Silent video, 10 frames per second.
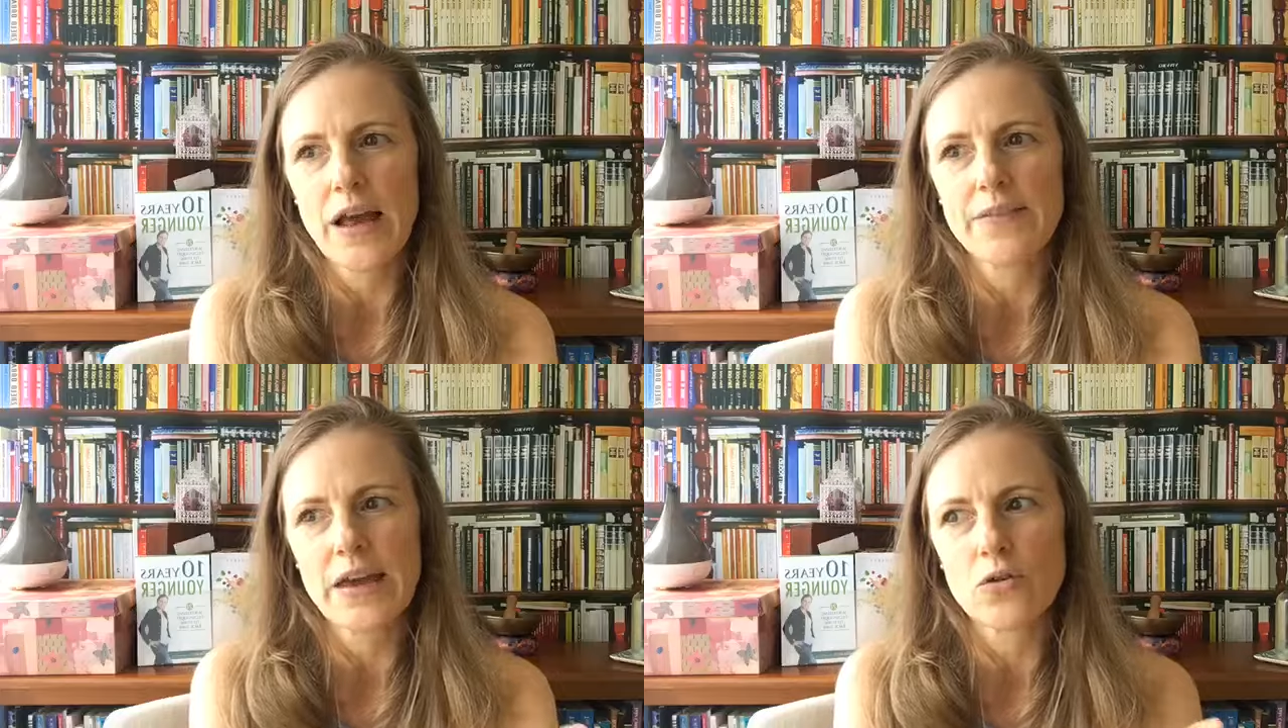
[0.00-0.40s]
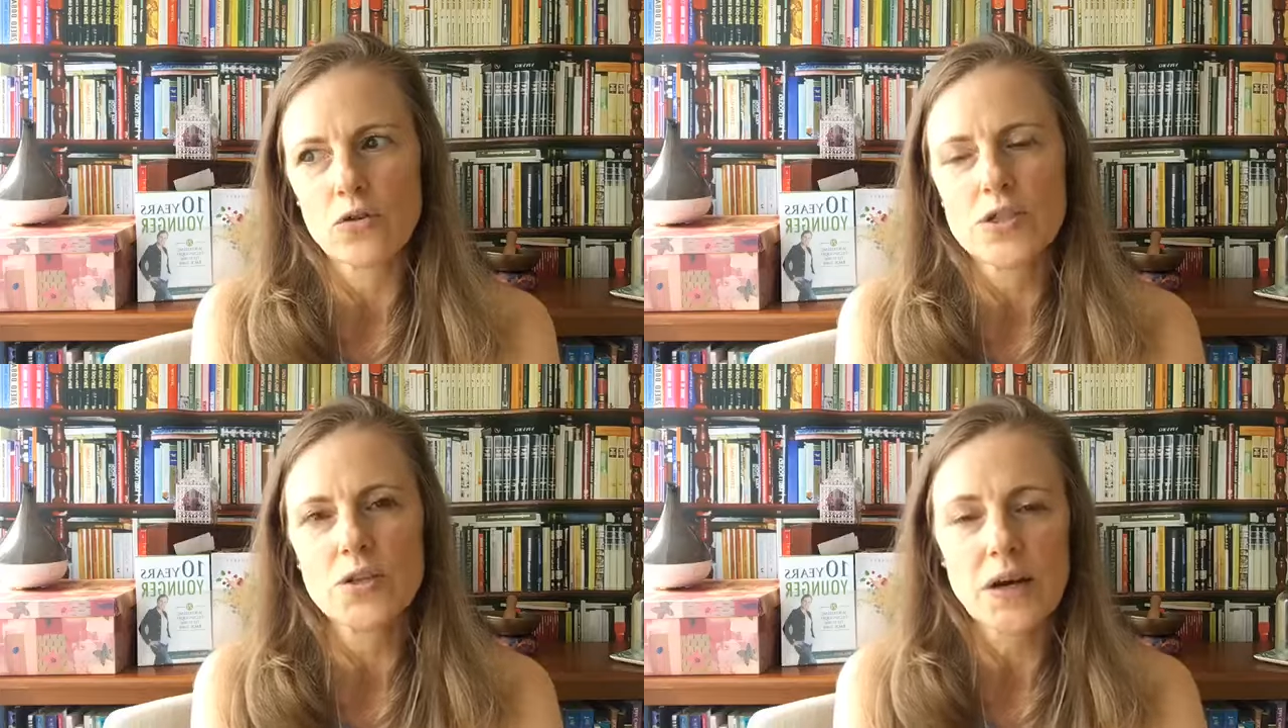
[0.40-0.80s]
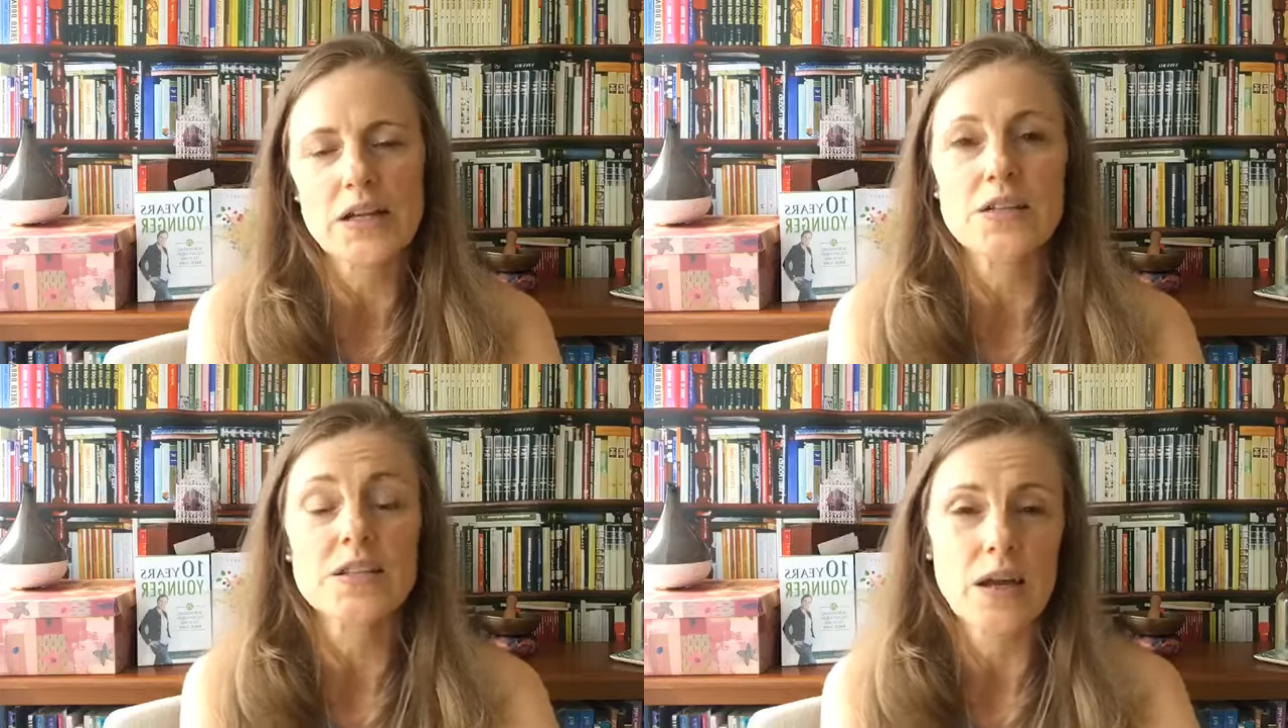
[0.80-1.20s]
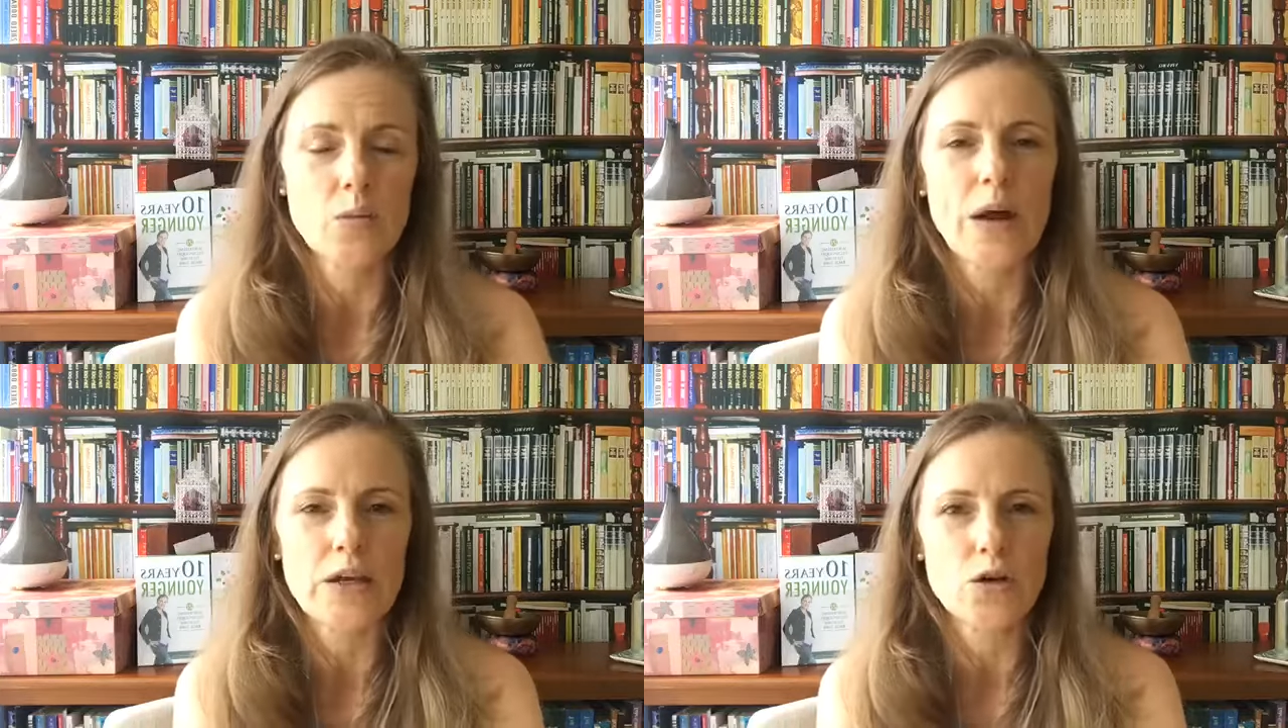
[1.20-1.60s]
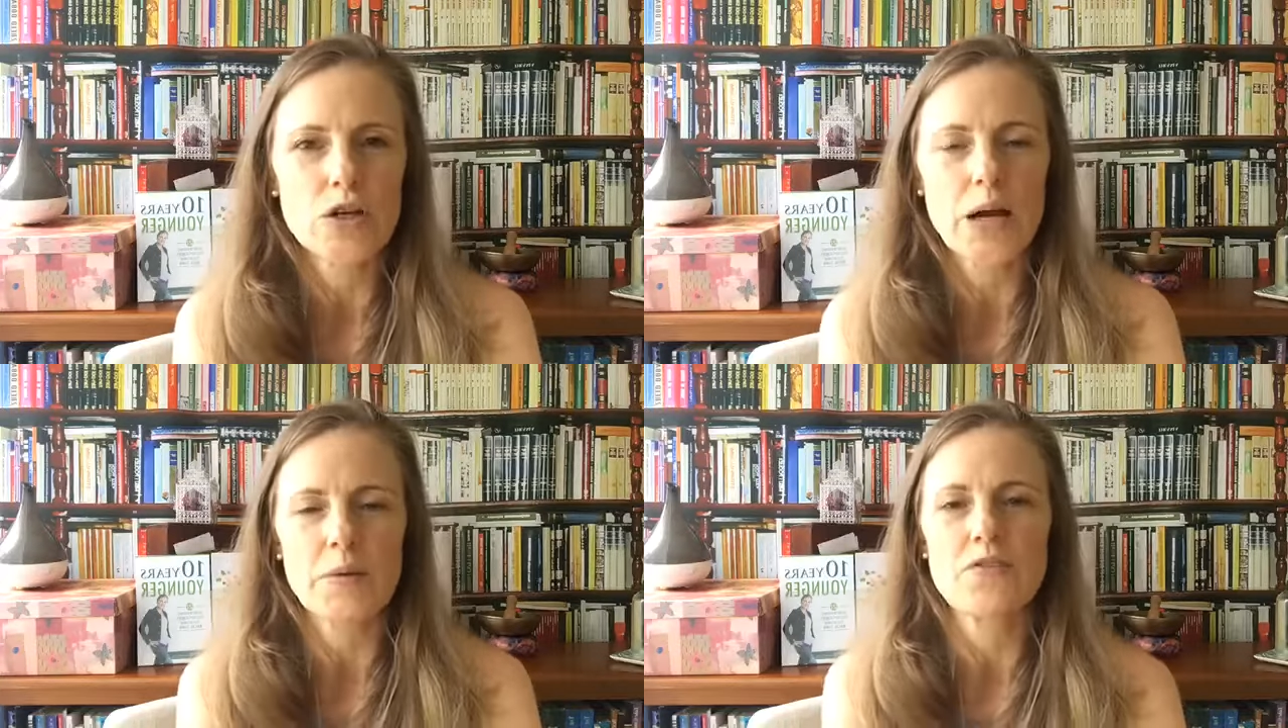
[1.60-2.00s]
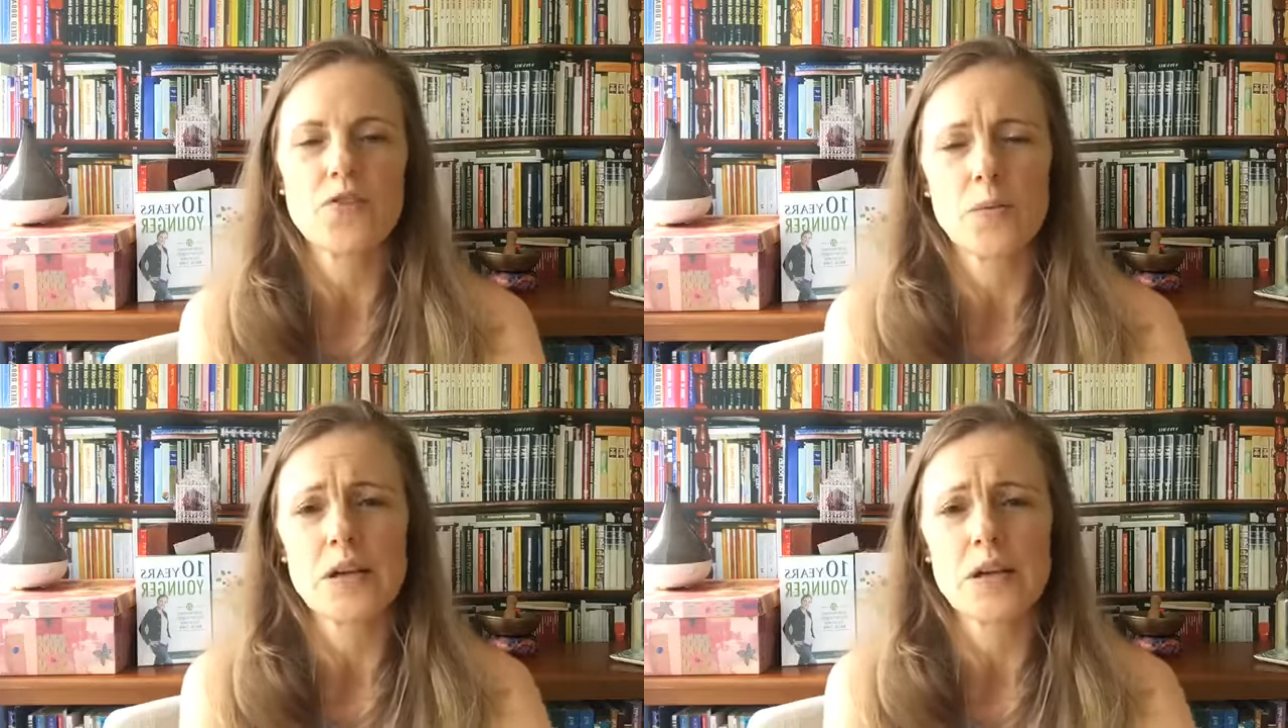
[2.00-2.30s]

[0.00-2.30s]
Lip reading: And they also understand where you're coming from.